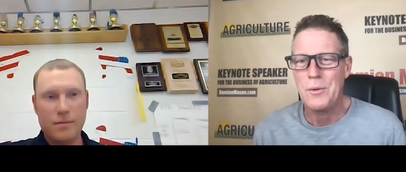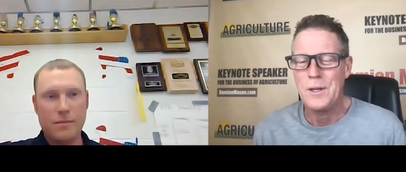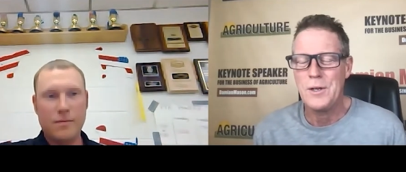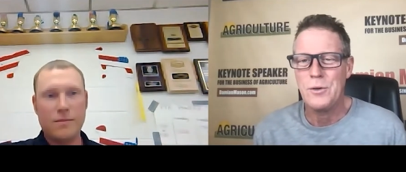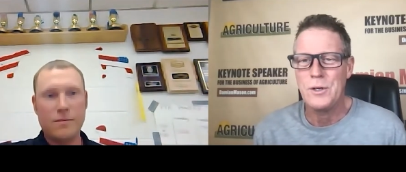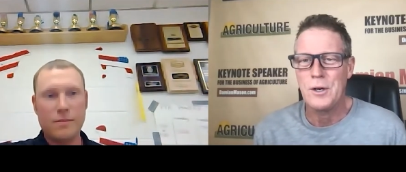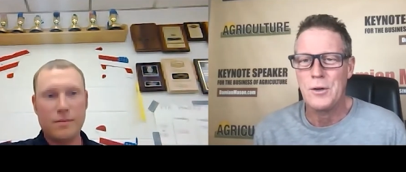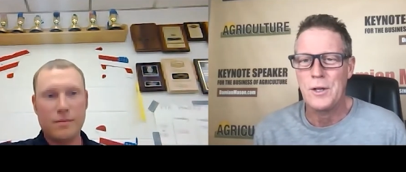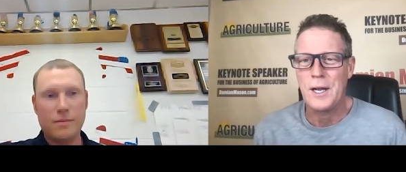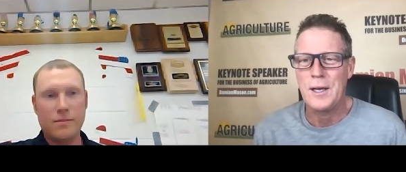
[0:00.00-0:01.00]
Speaker 1: What are they doing
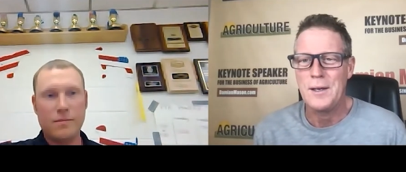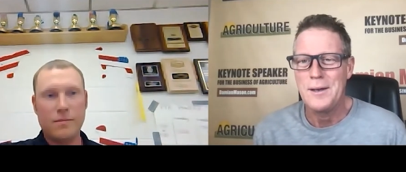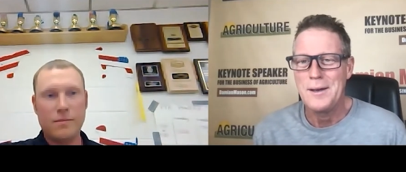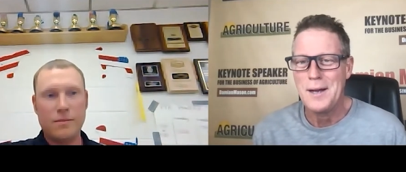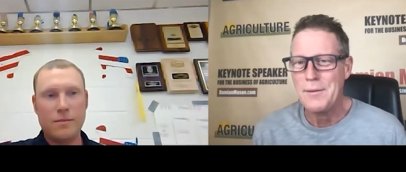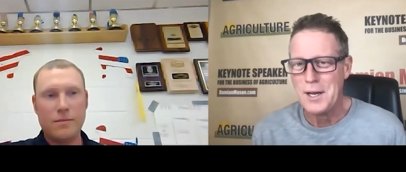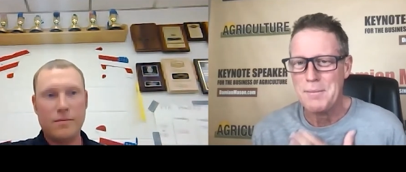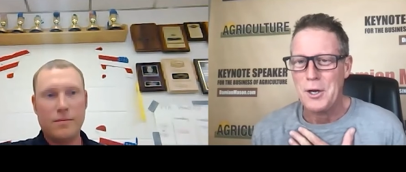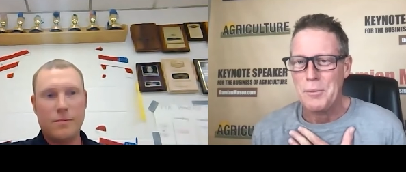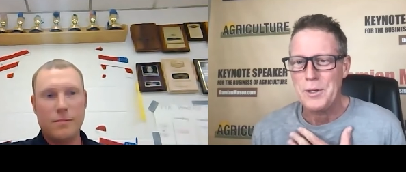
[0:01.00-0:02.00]
there? That I I've
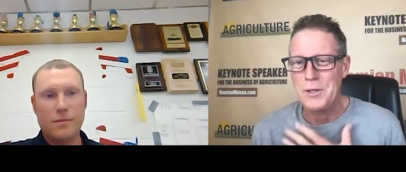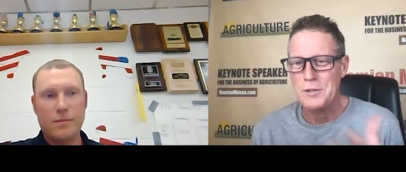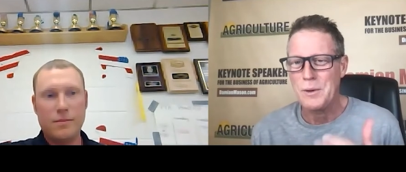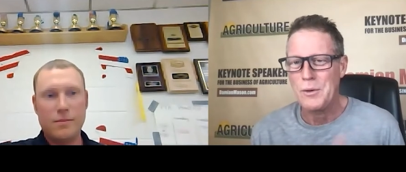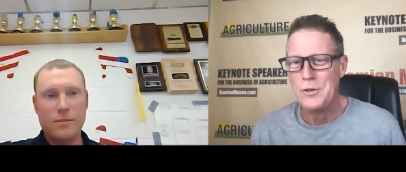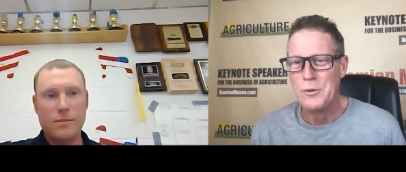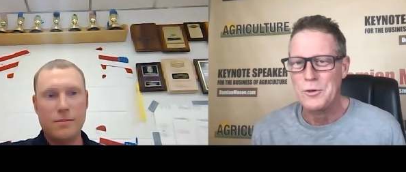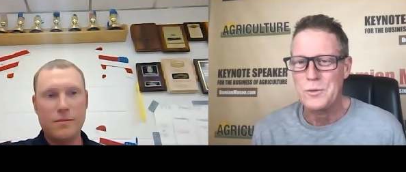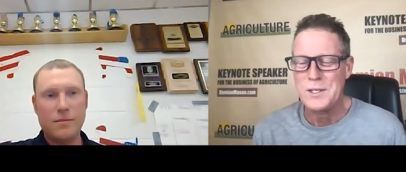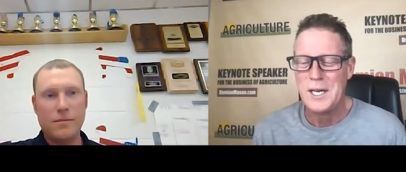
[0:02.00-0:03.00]
got my opinions, but I want
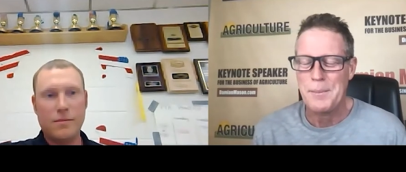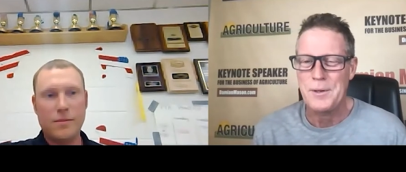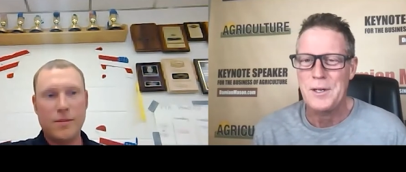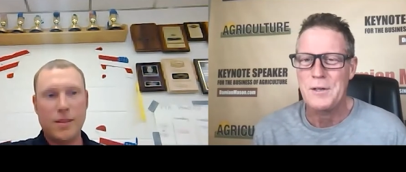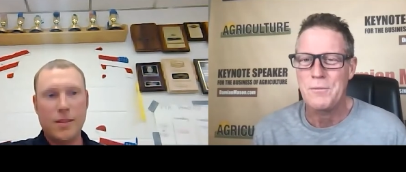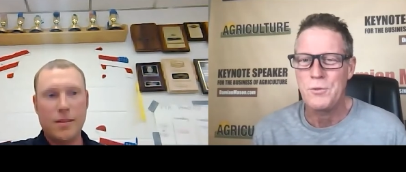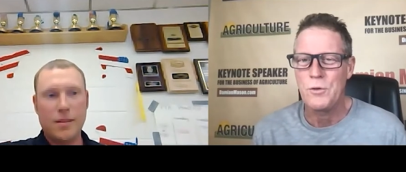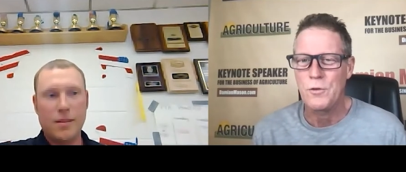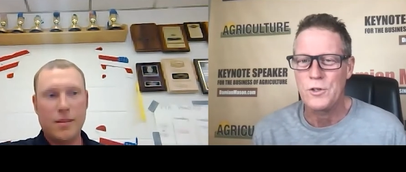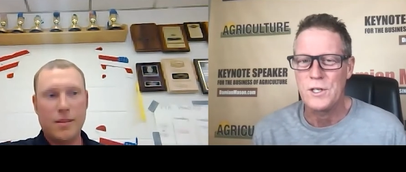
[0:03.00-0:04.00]
yours. What's happening at the
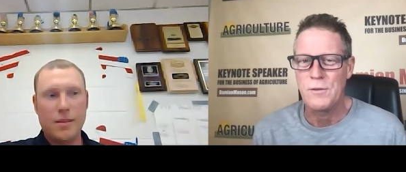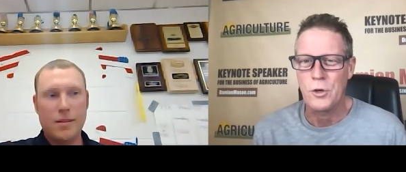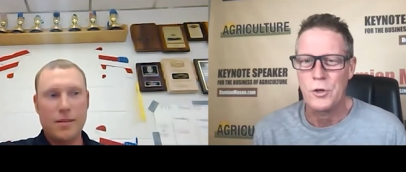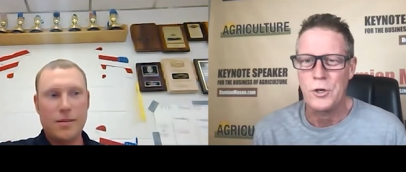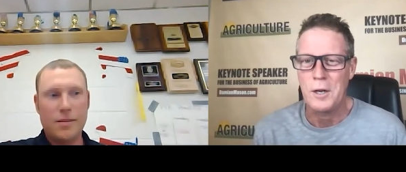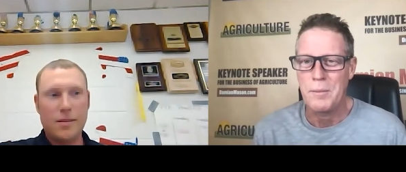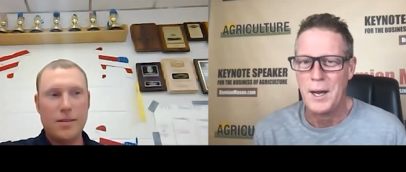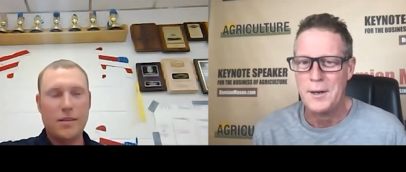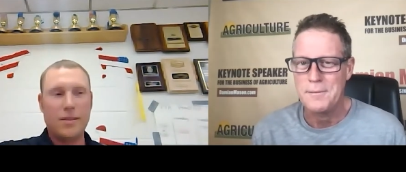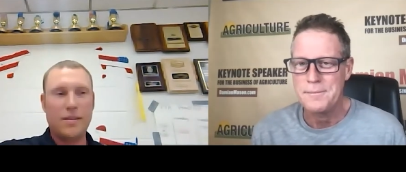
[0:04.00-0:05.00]
university level, good and
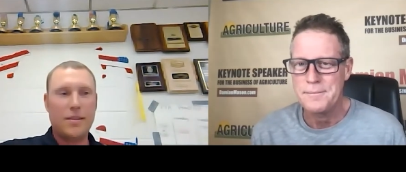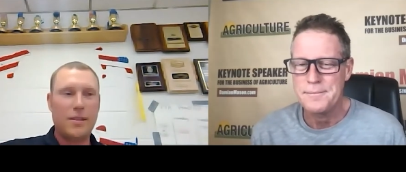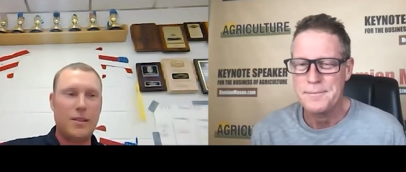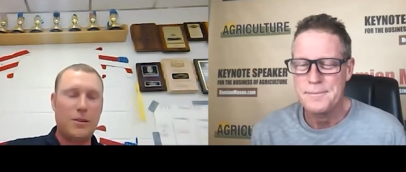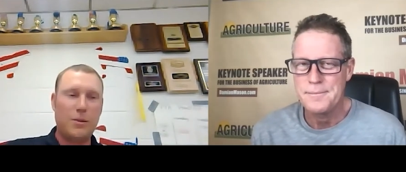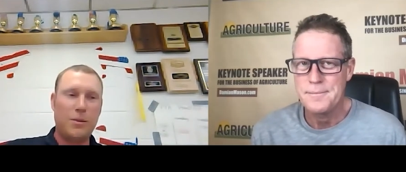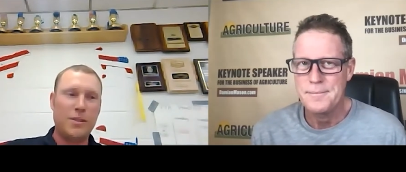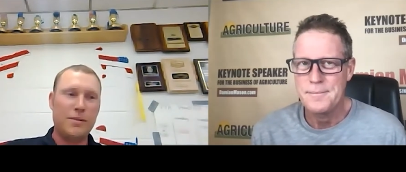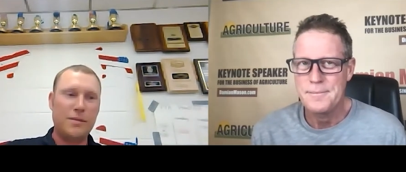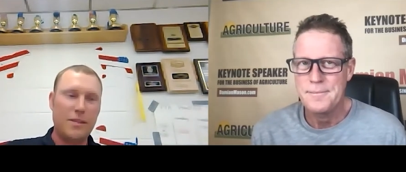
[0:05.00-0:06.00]
bad?
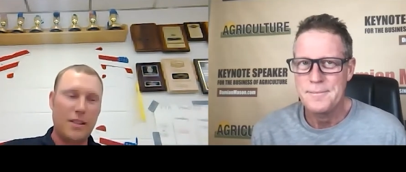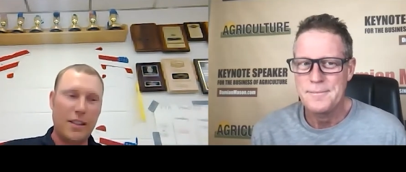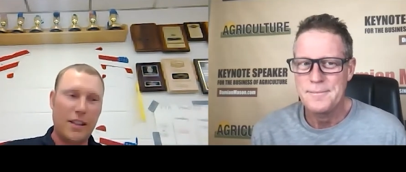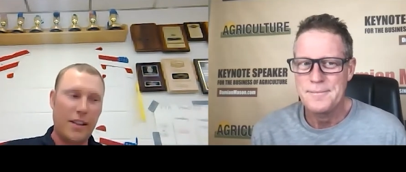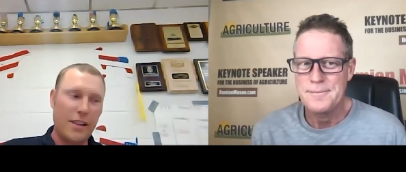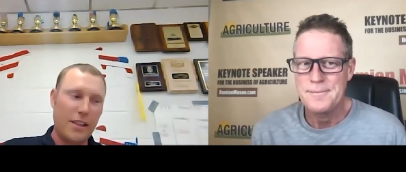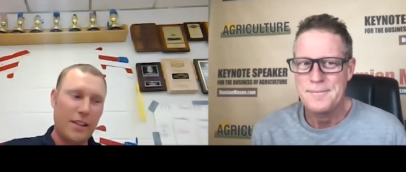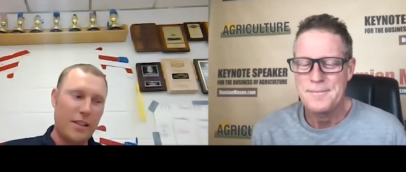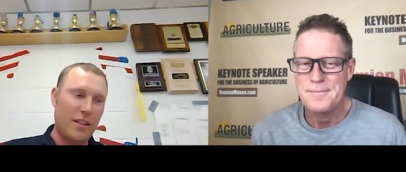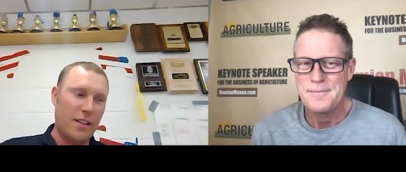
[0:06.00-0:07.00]
Speaker 2: Well, I, I
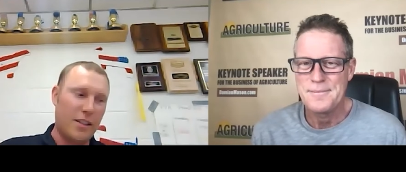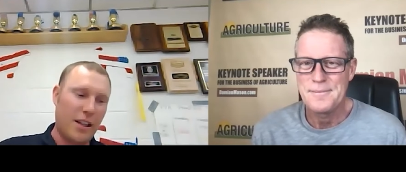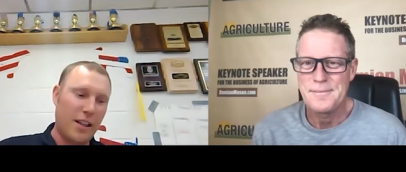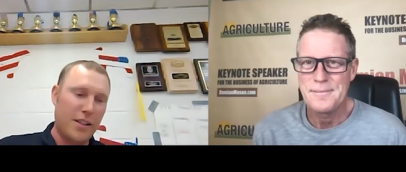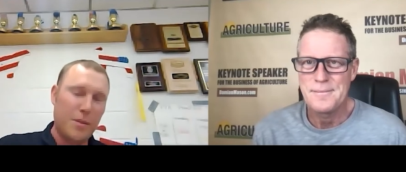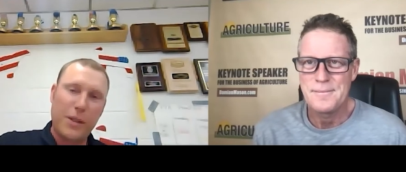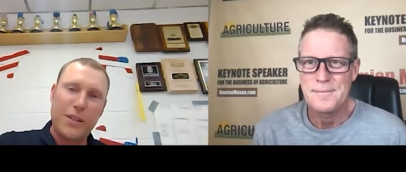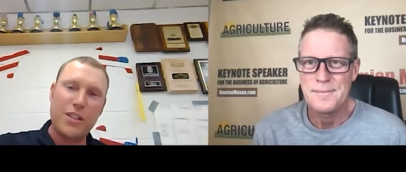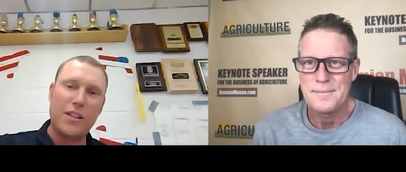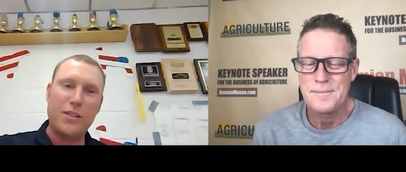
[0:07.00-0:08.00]
think it kind of
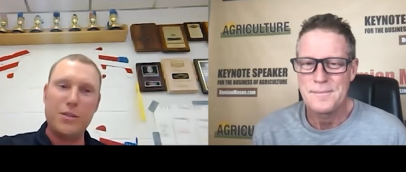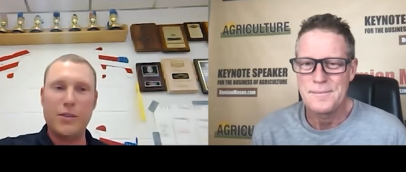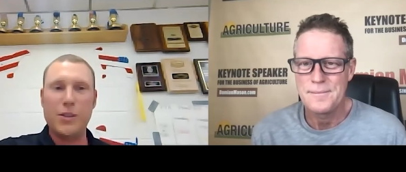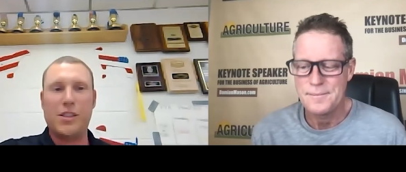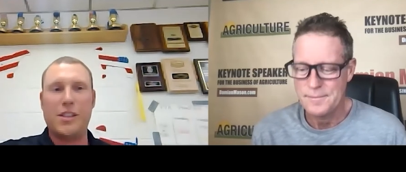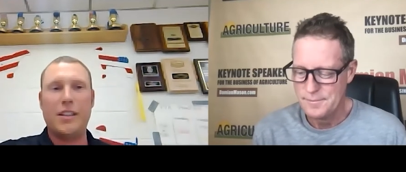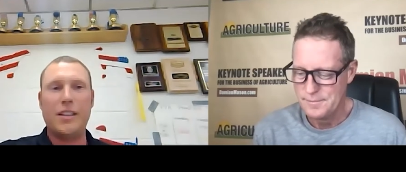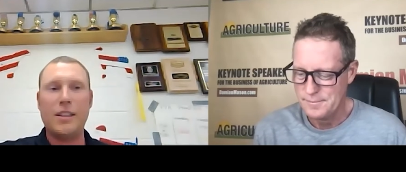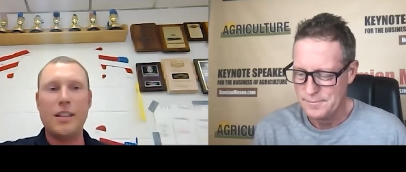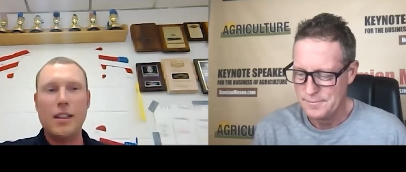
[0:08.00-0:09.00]
depends on the university
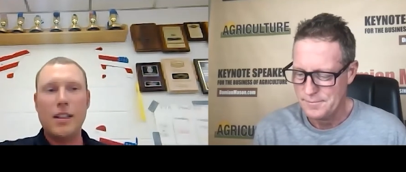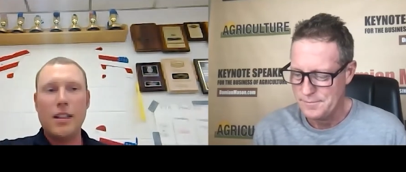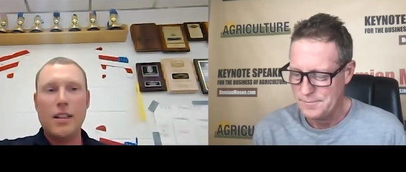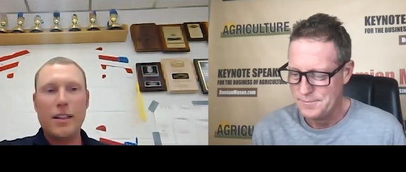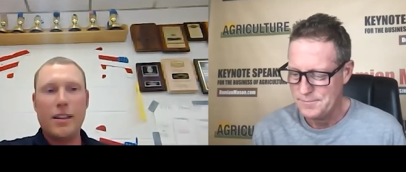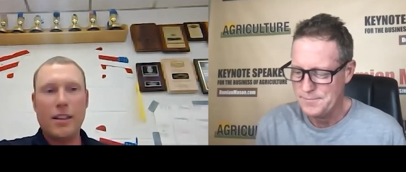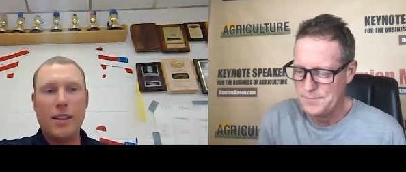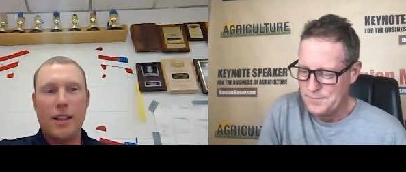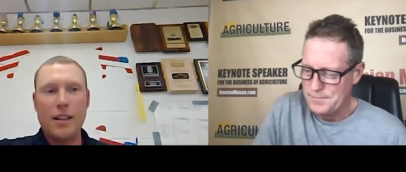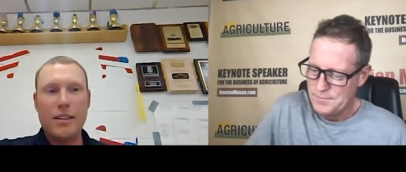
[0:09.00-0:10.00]
again. I think a
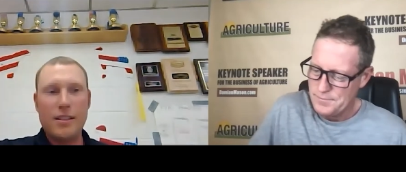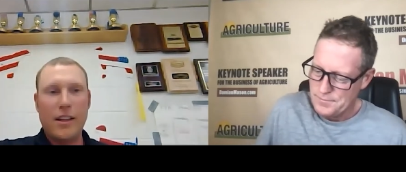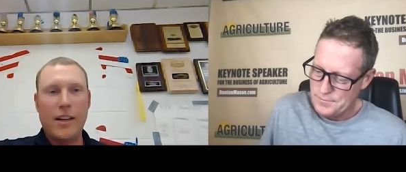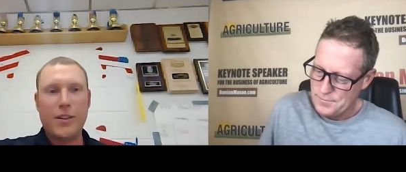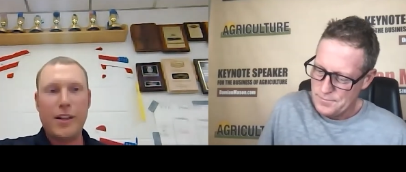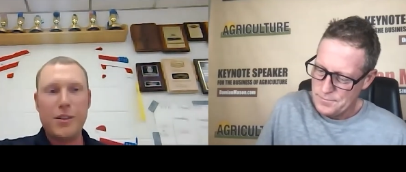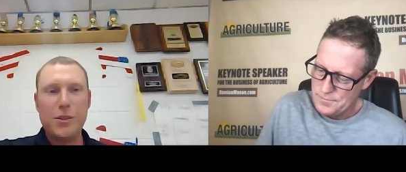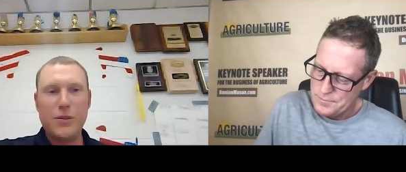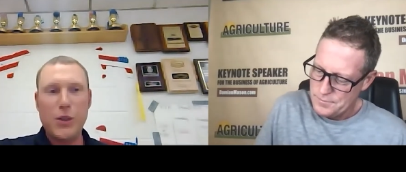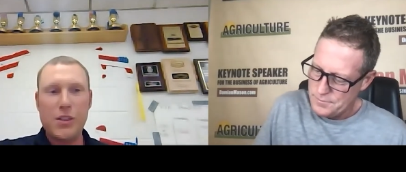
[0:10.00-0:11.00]
lot of these land grant
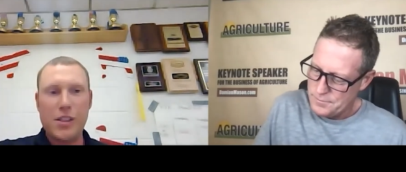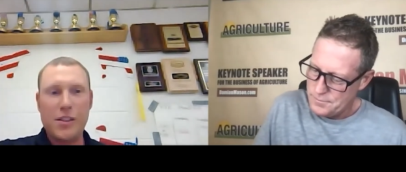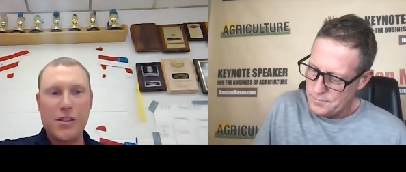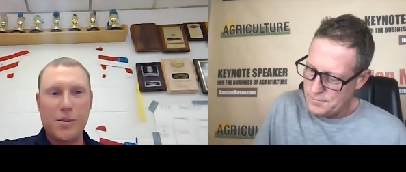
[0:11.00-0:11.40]
universities